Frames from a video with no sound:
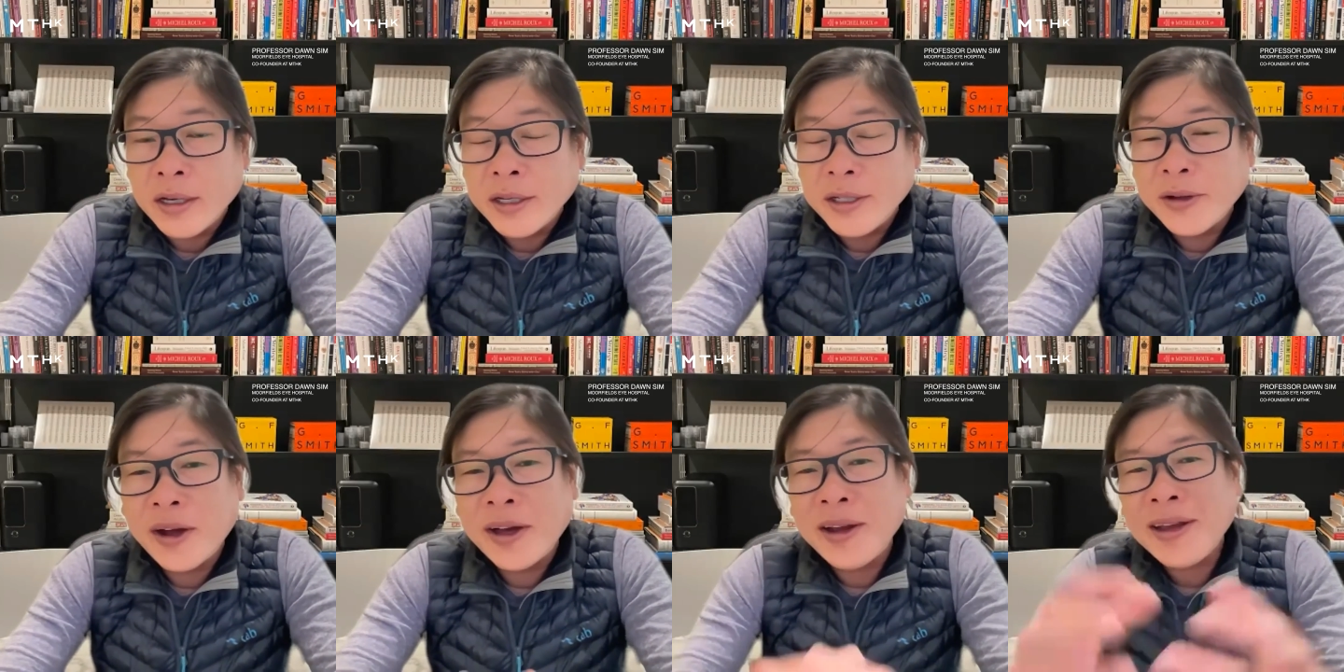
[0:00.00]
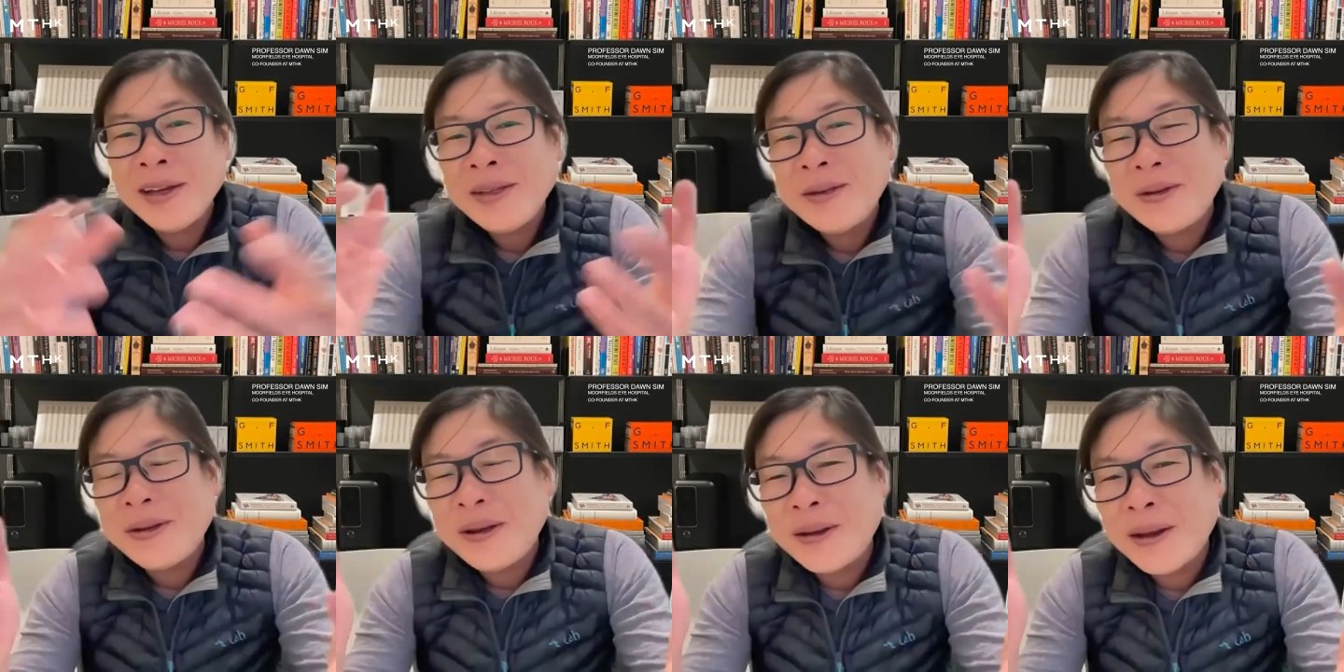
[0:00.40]
So I
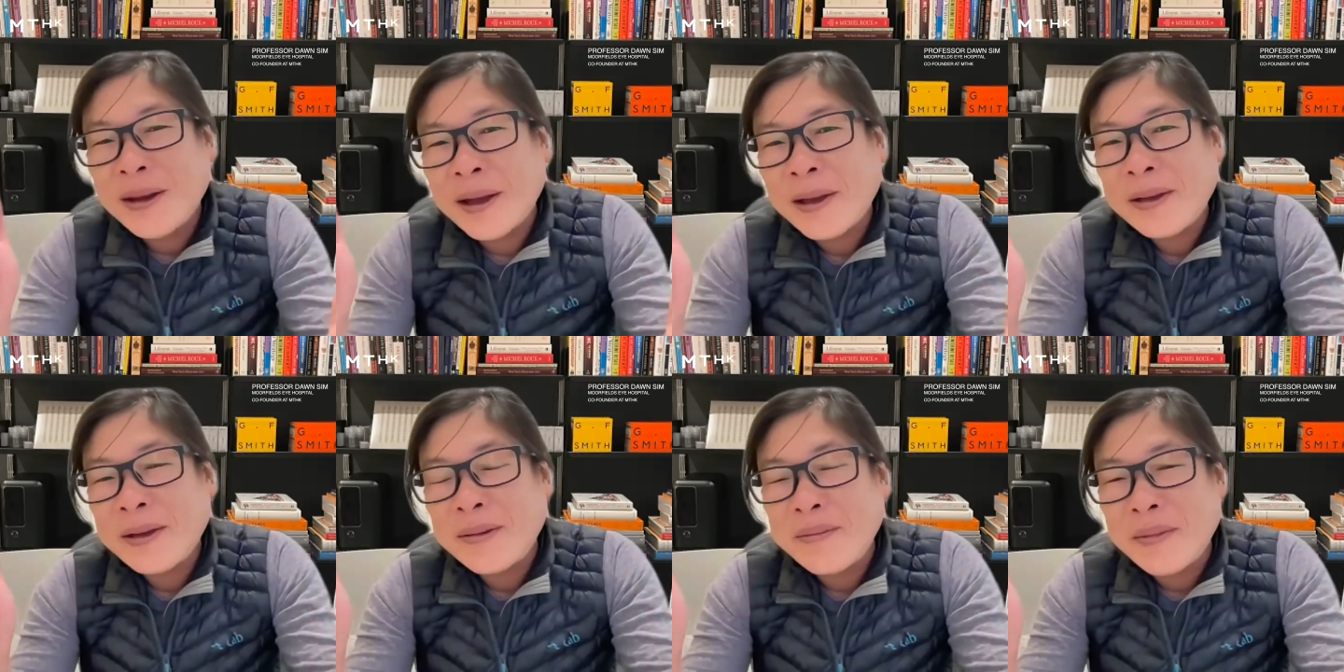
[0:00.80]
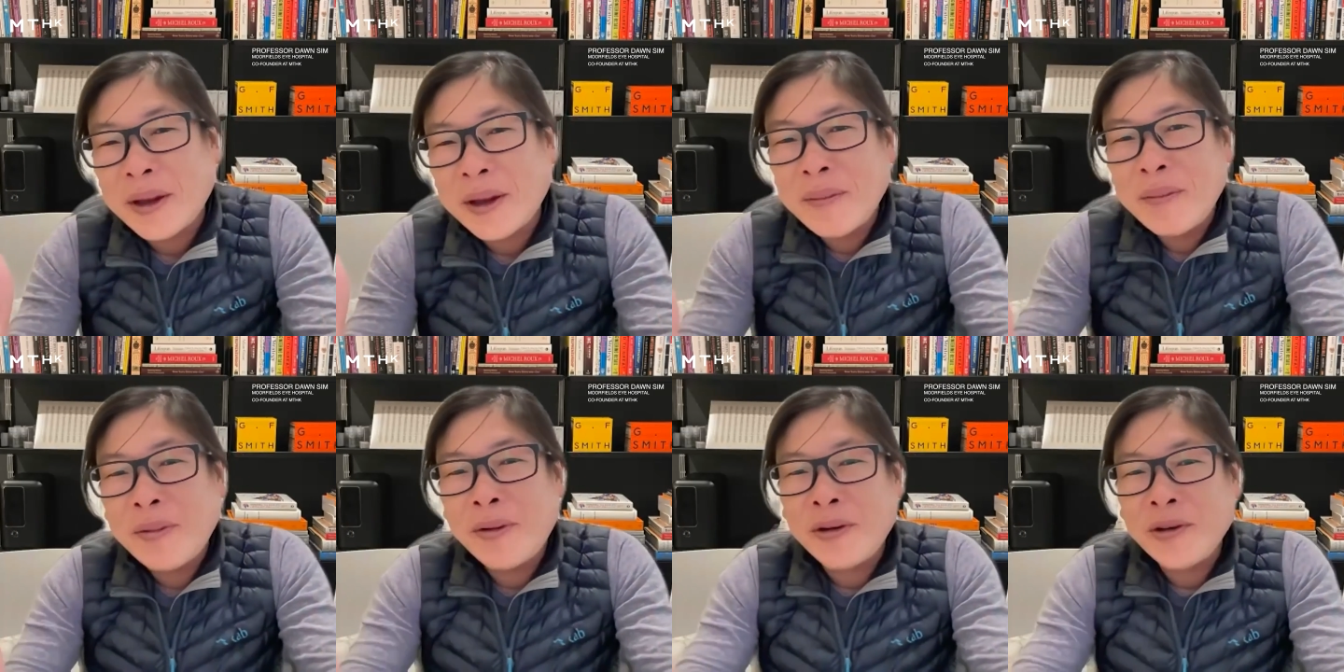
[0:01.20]
like to liken
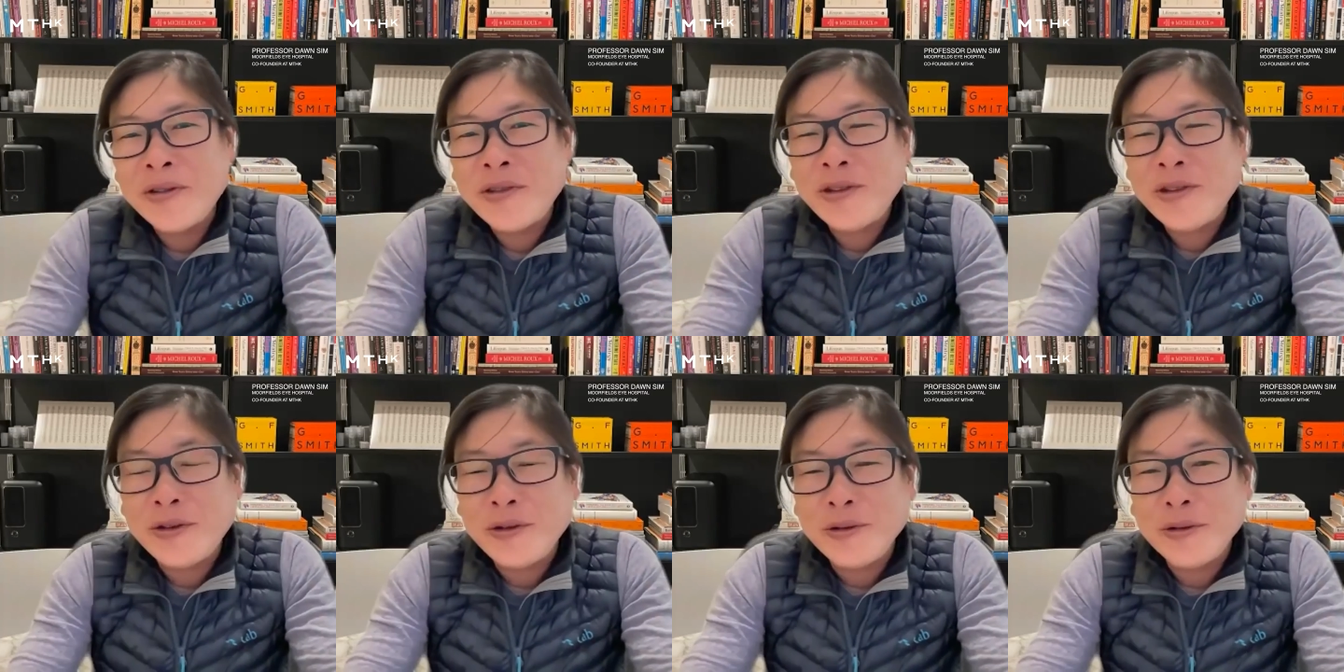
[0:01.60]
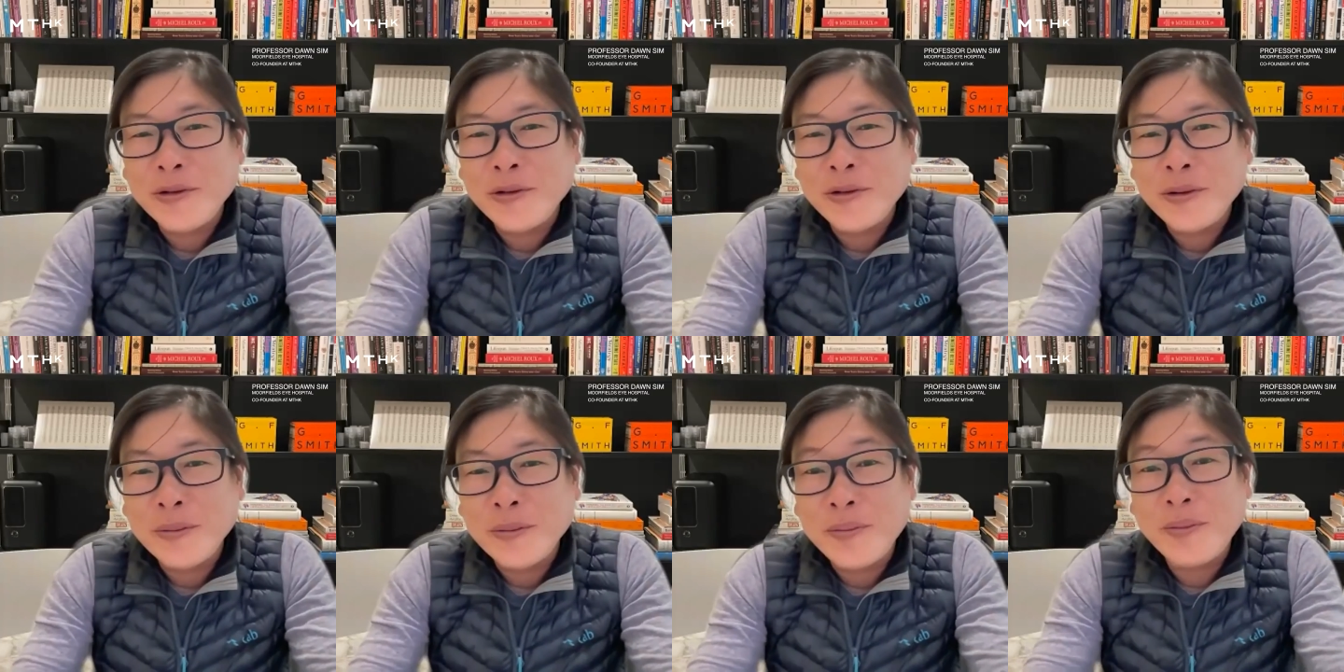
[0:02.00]
menopause
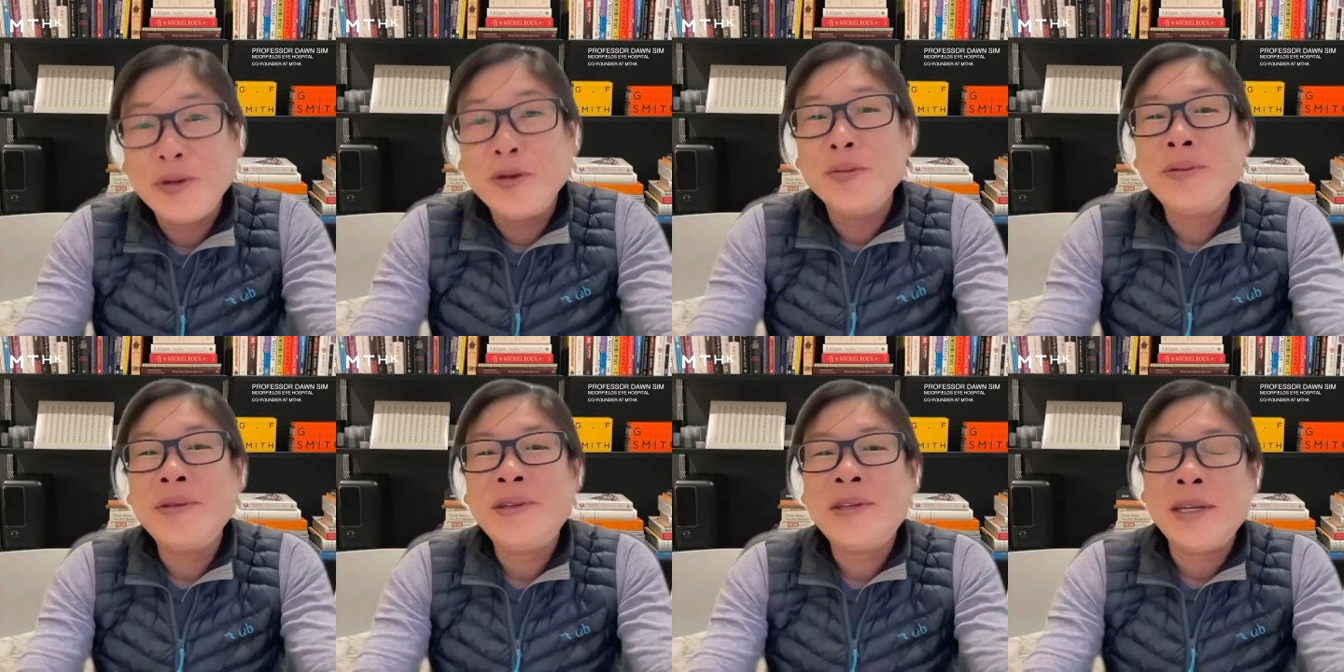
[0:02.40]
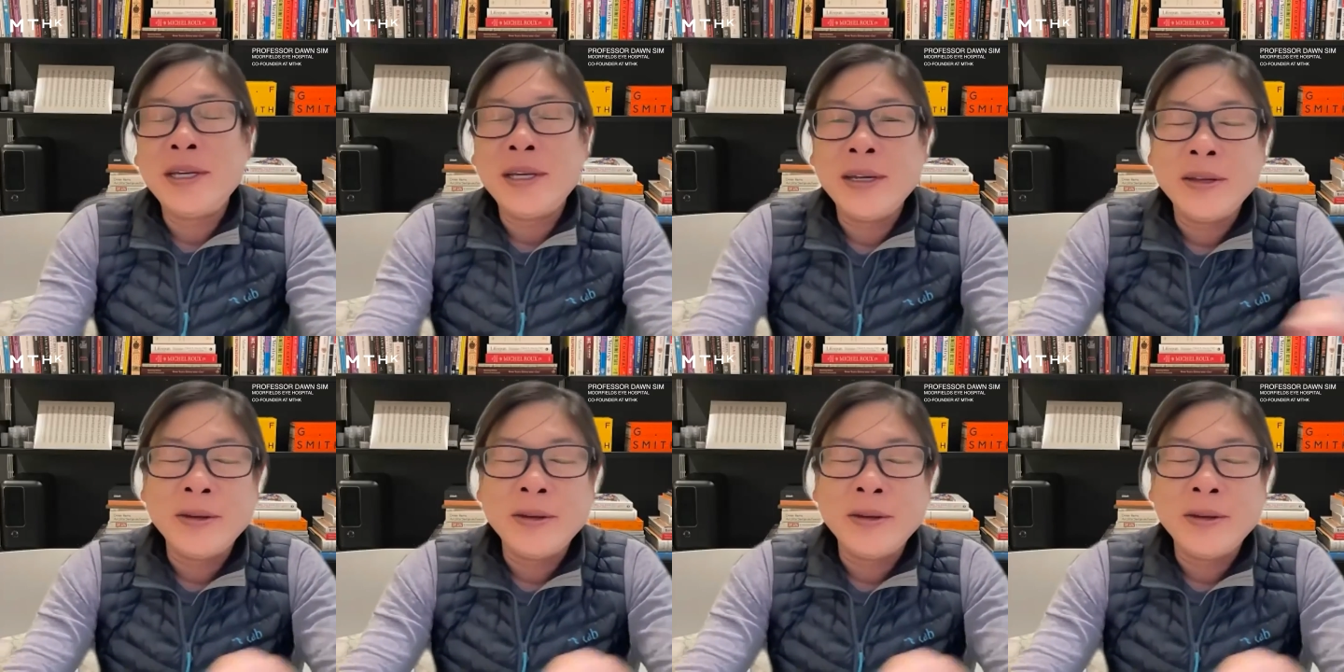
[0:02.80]
to puberty.